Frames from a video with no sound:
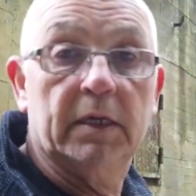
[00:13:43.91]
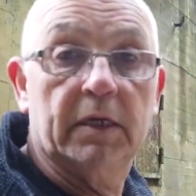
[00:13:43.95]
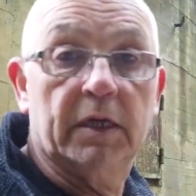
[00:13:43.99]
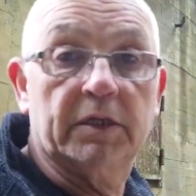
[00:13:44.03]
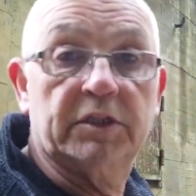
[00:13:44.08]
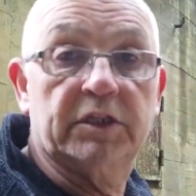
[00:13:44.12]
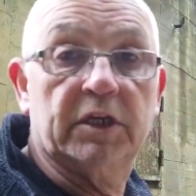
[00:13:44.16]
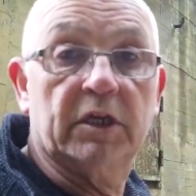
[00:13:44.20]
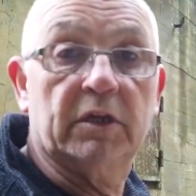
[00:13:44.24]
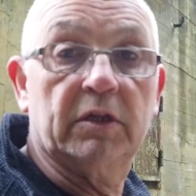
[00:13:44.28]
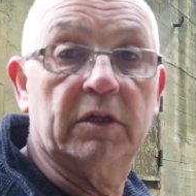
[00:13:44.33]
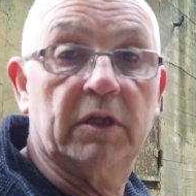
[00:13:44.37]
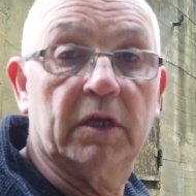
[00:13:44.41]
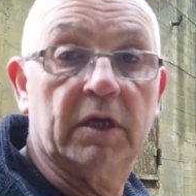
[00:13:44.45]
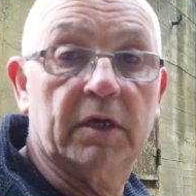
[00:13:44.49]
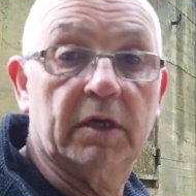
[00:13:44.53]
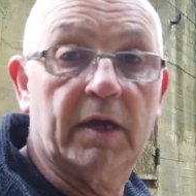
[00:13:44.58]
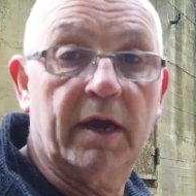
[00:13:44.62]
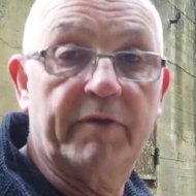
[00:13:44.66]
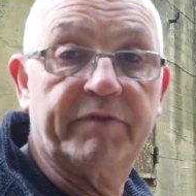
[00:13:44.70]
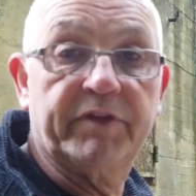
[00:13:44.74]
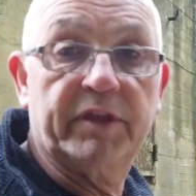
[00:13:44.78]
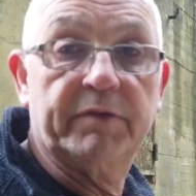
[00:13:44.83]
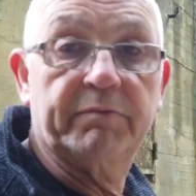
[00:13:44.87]
until uh,
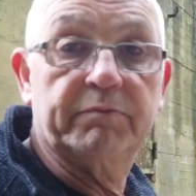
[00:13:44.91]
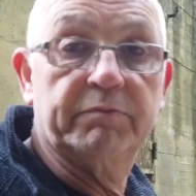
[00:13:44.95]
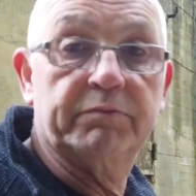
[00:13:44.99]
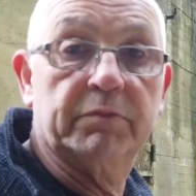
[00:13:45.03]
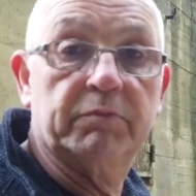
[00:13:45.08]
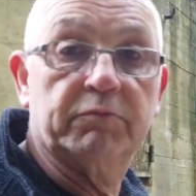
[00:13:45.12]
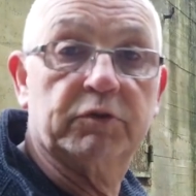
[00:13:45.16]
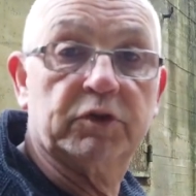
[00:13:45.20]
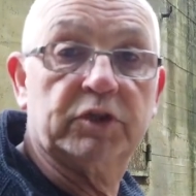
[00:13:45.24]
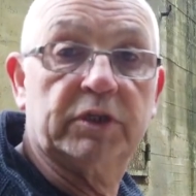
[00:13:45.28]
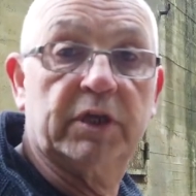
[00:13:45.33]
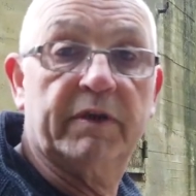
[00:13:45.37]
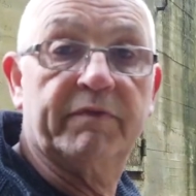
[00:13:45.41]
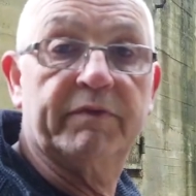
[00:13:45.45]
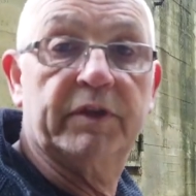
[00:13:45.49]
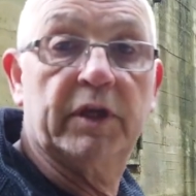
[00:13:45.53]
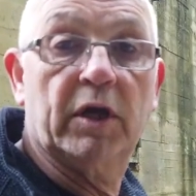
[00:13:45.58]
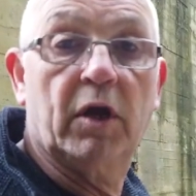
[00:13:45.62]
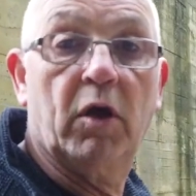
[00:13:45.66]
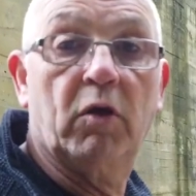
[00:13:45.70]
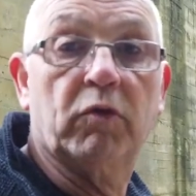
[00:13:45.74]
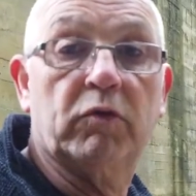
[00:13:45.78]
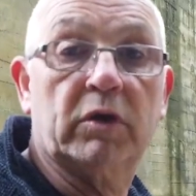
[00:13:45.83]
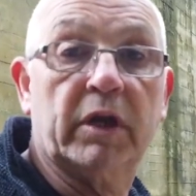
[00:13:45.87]
everything was given
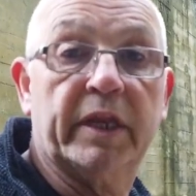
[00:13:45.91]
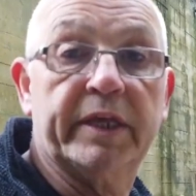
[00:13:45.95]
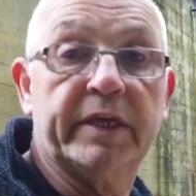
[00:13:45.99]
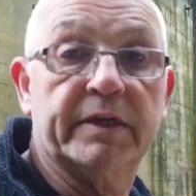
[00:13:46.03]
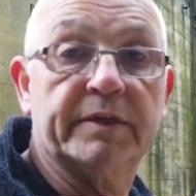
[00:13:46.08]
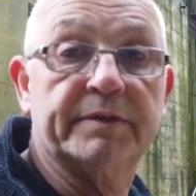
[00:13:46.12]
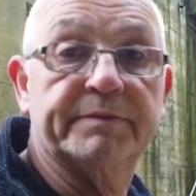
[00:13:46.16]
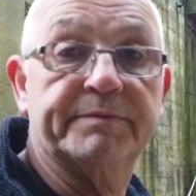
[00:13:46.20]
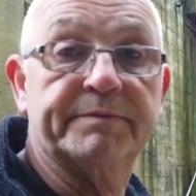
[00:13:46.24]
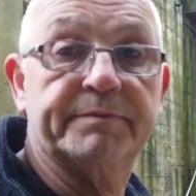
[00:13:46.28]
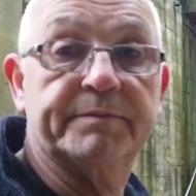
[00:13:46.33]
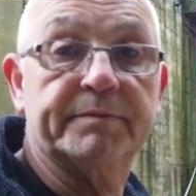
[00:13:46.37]
the all clear.